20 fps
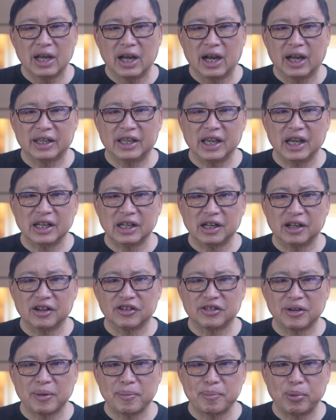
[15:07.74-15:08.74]
Again, it
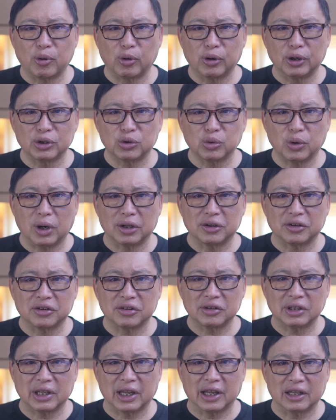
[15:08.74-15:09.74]
is important to
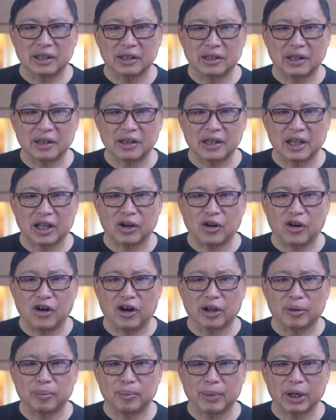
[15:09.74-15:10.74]
understand that
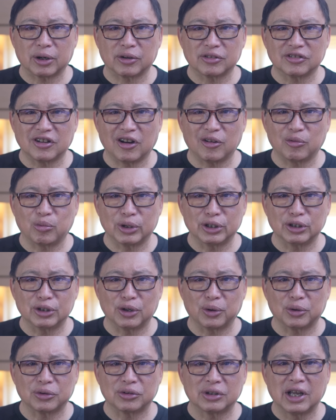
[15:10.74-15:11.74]
on Microsoft
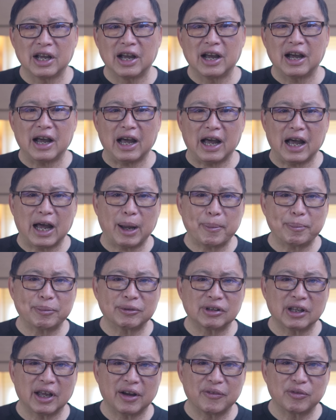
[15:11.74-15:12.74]
Windows,
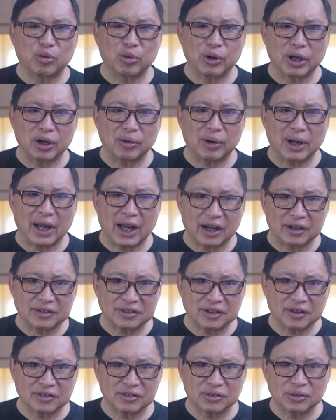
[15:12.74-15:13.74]
apps have greater
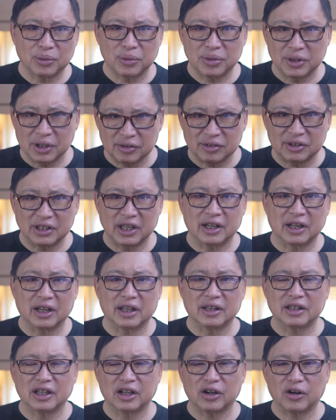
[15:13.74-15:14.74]
access to this
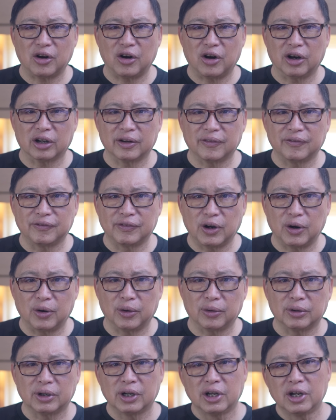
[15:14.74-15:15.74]
data than on a
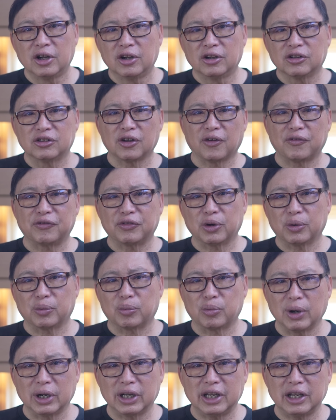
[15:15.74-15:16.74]
phone. So if you're
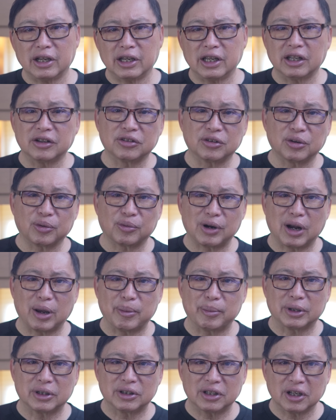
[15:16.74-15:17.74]
running
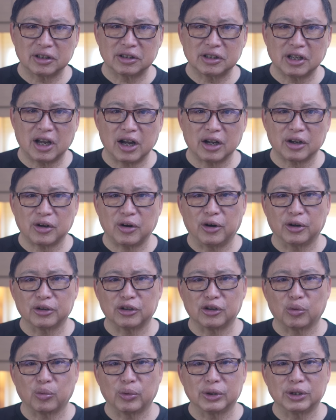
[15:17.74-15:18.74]
Instagram and TikTok on
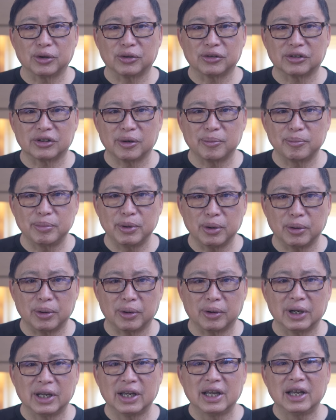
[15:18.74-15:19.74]
your Windows computer,